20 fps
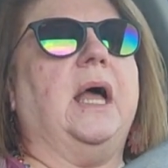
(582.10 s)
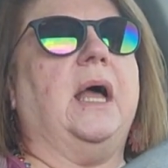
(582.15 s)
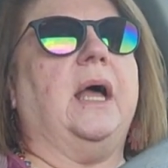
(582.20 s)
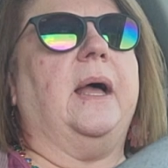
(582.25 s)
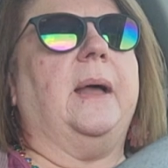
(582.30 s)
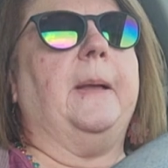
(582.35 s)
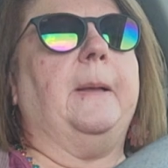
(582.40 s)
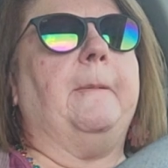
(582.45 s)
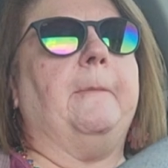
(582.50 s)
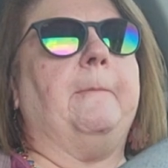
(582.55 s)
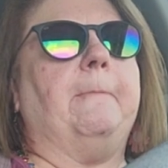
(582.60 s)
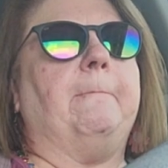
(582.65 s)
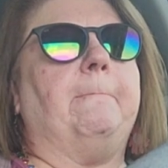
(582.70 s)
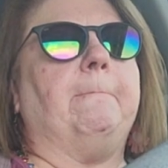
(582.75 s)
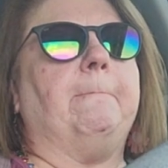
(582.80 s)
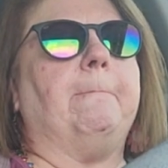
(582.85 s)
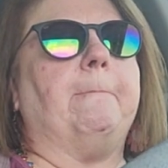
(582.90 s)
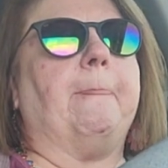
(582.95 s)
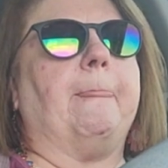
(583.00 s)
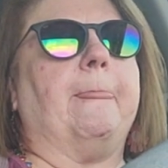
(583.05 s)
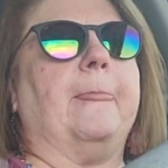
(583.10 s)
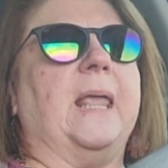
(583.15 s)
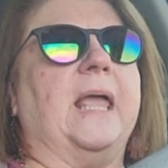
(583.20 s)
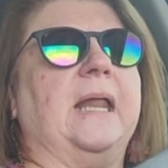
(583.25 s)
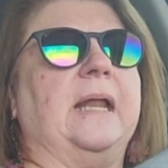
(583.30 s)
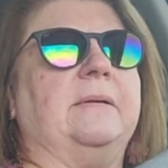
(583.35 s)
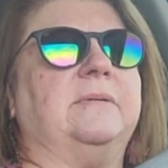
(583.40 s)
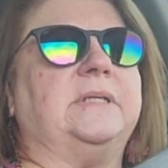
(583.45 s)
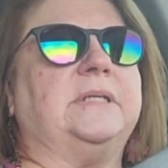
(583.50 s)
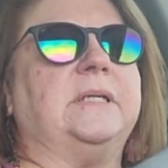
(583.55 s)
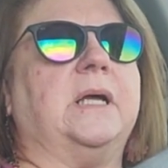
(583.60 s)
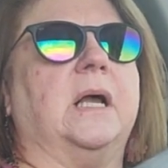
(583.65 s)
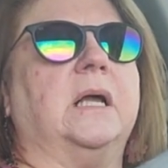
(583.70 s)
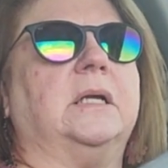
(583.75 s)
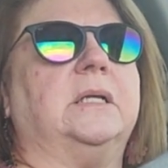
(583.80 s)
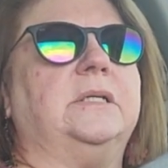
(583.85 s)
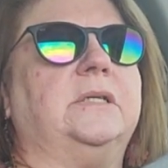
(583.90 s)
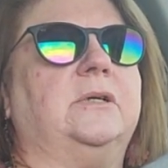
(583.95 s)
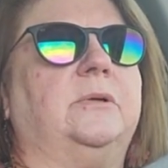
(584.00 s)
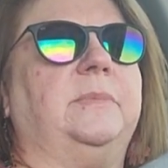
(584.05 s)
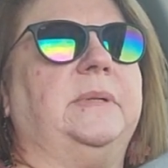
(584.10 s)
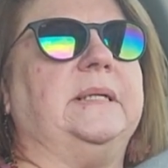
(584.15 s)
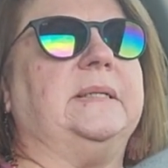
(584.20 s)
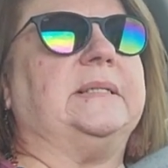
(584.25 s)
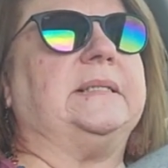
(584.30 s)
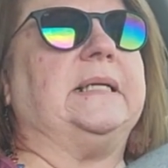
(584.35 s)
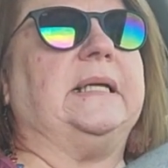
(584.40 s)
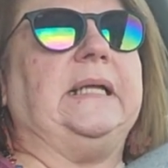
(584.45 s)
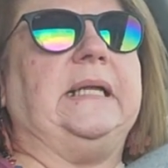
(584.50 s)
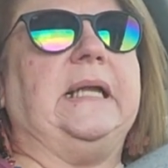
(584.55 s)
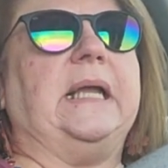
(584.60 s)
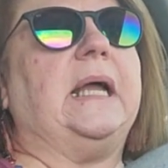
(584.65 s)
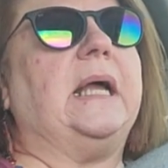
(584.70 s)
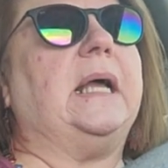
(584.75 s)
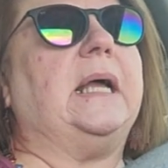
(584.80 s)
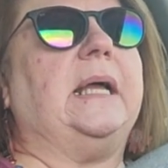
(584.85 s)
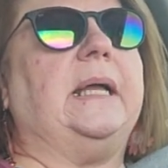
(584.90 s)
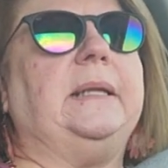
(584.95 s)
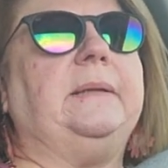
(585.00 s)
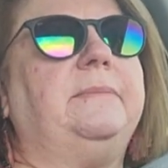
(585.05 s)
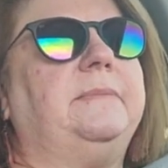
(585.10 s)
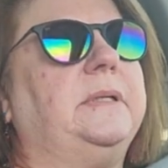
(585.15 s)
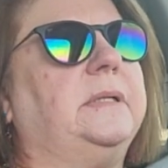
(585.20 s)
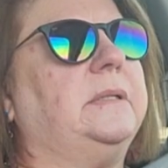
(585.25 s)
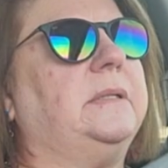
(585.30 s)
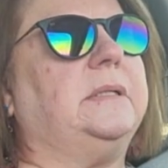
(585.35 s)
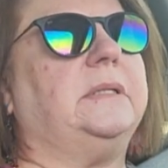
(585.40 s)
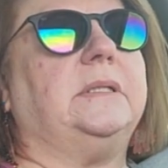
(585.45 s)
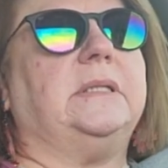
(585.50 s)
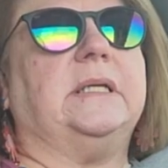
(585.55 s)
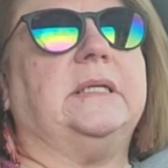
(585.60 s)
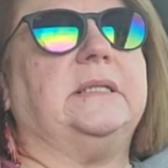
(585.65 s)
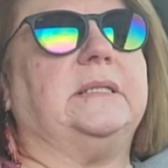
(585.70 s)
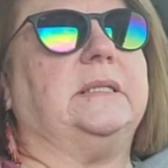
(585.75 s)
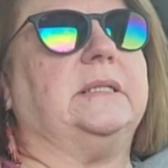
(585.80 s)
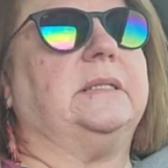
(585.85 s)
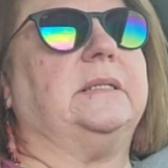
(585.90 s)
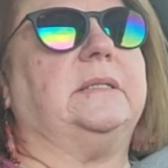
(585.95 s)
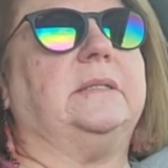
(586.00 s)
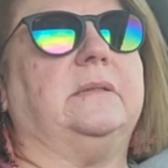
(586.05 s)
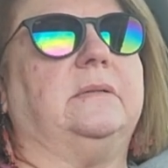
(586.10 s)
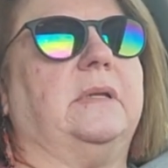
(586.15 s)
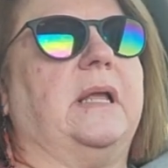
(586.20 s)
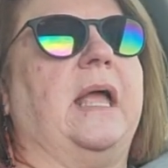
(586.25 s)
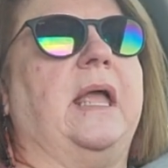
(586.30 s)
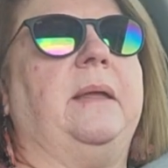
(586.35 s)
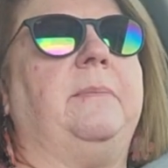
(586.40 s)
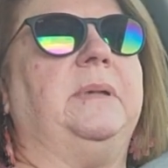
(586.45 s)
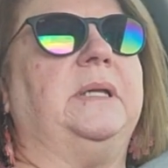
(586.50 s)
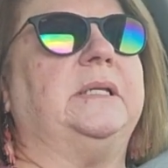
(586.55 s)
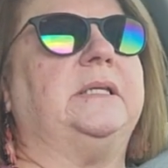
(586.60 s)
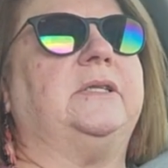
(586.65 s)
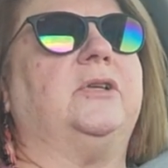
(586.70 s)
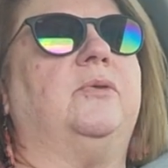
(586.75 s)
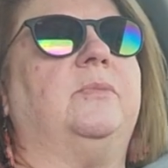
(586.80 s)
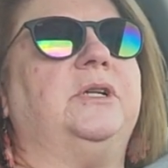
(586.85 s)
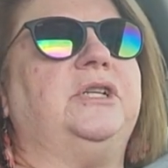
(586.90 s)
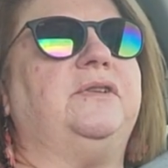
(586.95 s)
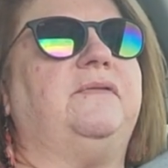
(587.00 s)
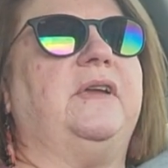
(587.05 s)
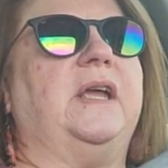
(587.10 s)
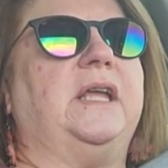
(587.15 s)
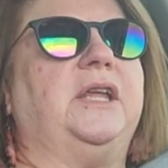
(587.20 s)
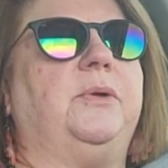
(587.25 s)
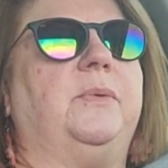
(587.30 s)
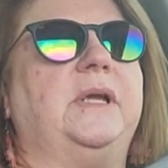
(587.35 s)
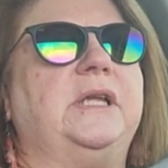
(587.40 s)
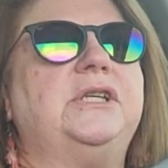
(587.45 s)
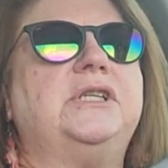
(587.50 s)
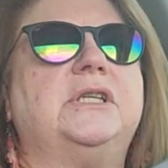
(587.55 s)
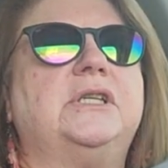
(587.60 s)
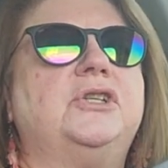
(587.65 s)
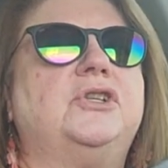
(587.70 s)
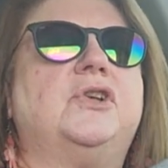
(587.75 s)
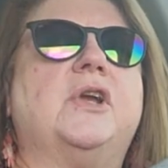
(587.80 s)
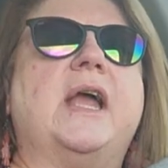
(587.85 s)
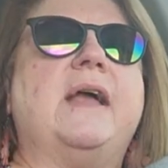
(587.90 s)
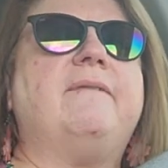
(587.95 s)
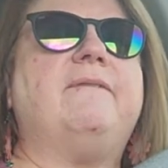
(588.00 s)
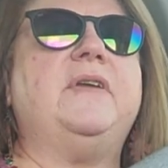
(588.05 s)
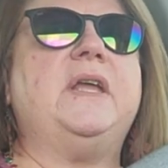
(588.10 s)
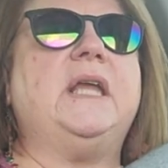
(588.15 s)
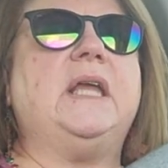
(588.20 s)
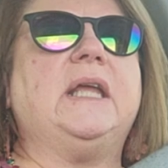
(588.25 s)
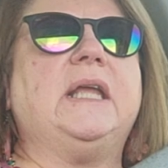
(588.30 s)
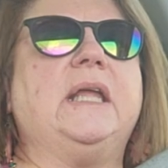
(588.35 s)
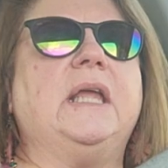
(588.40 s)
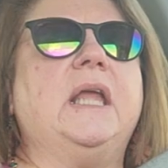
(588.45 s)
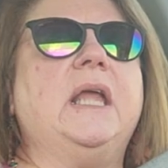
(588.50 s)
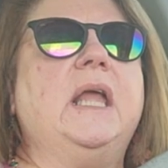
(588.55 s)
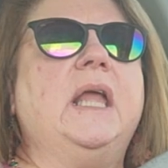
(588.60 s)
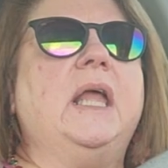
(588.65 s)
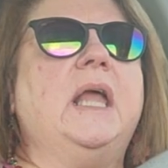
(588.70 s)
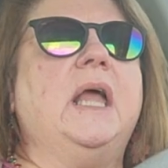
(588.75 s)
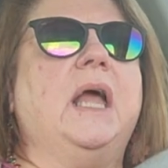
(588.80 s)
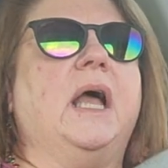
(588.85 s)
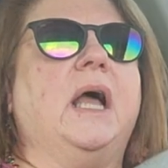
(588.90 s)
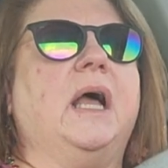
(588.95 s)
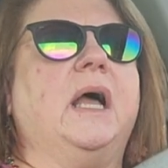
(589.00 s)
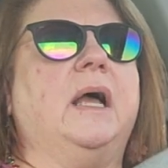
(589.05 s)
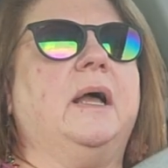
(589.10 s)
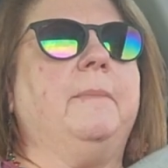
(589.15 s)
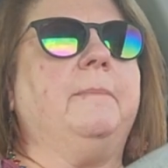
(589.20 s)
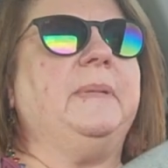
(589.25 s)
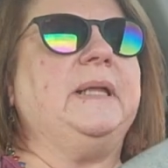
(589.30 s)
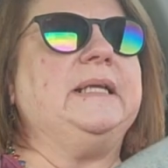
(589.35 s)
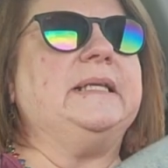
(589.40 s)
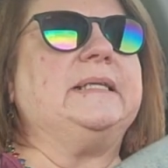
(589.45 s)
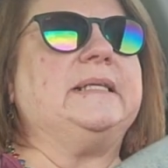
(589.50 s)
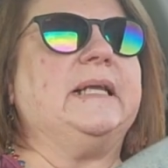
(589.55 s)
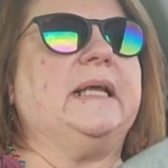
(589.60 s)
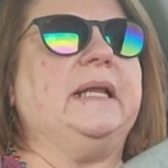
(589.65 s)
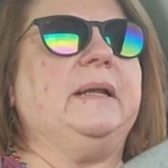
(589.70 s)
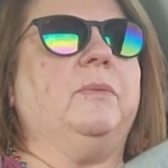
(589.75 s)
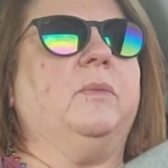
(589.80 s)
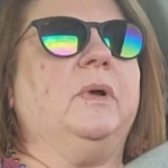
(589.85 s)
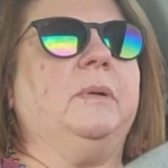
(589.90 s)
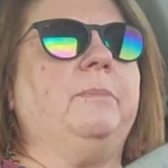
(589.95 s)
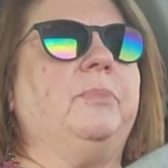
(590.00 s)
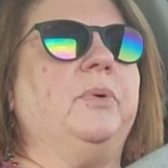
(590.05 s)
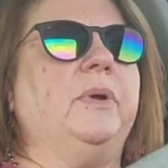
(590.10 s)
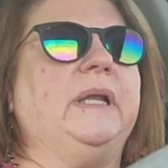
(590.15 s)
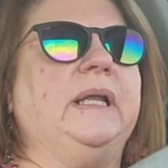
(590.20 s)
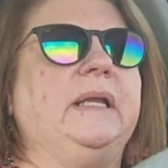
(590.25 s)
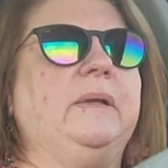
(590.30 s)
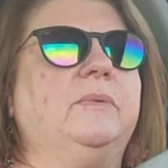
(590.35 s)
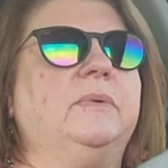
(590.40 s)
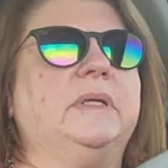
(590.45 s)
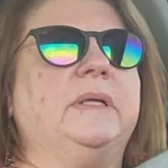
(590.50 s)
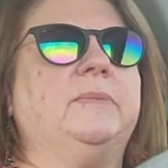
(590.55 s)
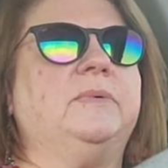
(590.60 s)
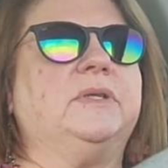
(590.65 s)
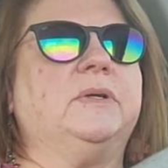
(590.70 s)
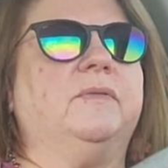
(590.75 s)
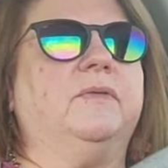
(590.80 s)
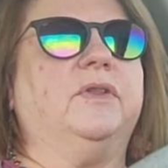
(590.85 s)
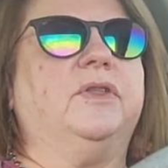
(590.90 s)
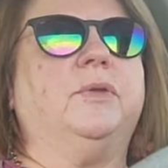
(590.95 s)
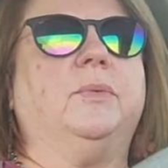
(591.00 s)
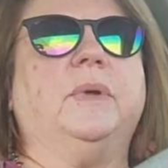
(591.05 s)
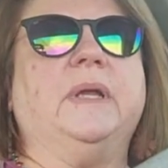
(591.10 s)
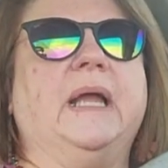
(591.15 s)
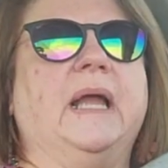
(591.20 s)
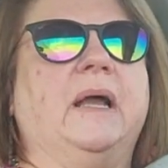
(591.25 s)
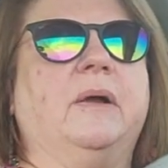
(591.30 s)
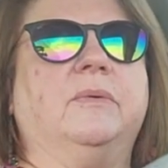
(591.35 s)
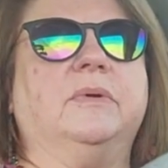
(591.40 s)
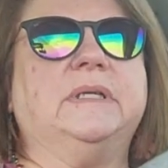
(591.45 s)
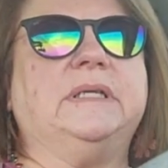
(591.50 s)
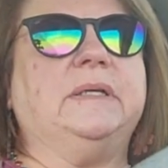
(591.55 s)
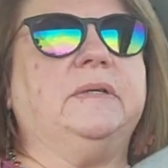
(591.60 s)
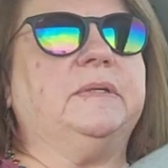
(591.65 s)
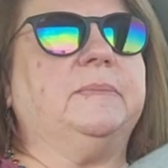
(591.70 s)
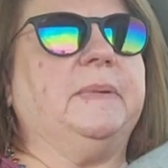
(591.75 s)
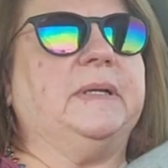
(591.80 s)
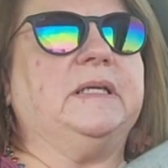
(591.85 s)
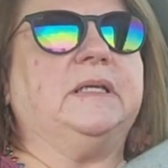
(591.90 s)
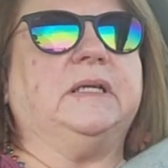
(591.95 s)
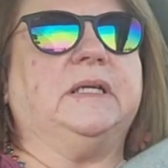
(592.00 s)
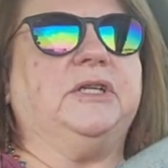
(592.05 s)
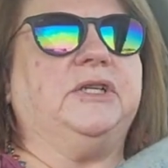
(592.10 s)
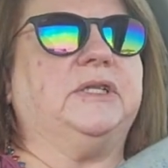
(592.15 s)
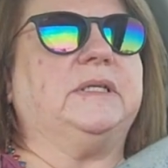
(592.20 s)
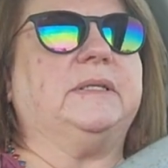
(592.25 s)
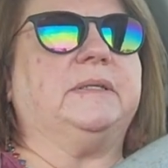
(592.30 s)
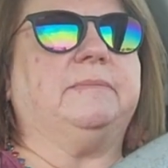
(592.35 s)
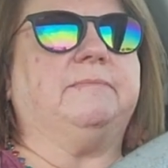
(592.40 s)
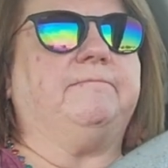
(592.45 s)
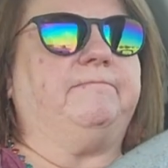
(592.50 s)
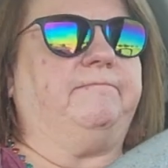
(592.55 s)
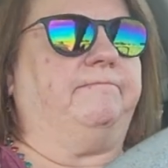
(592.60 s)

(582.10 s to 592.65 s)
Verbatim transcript: Um, and I was talking to him, and he was like, yeah, I, this is, I'm in so much evacuation traffic um, he said at one point he it was over three hours. He's basically just